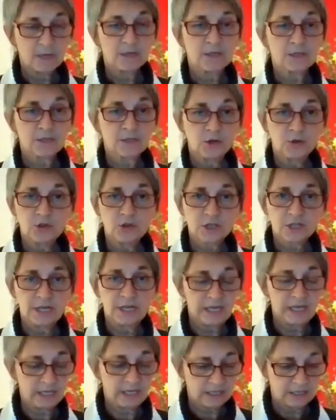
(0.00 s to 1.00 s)

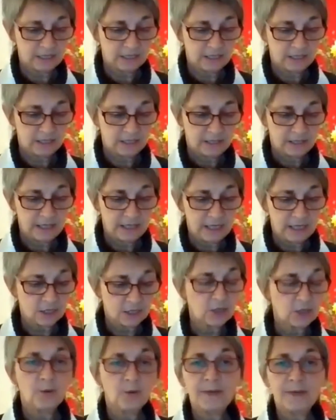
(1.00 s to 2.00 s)
socially,
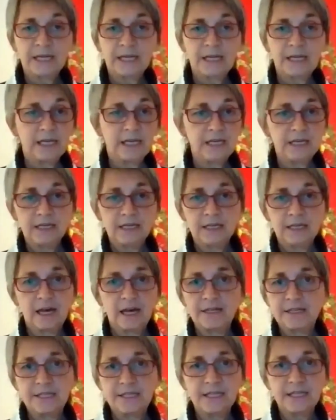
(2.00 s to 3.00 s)
economically,
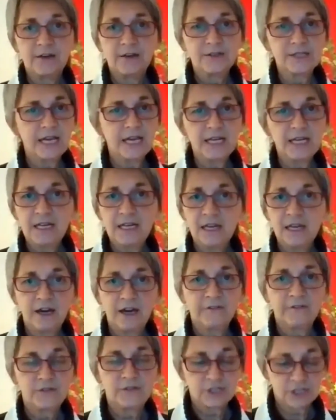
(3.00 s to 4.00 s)
and in our daily
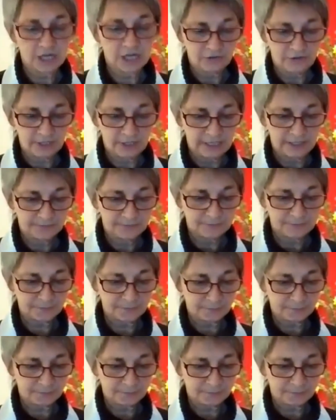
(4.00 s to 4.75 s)
life generally.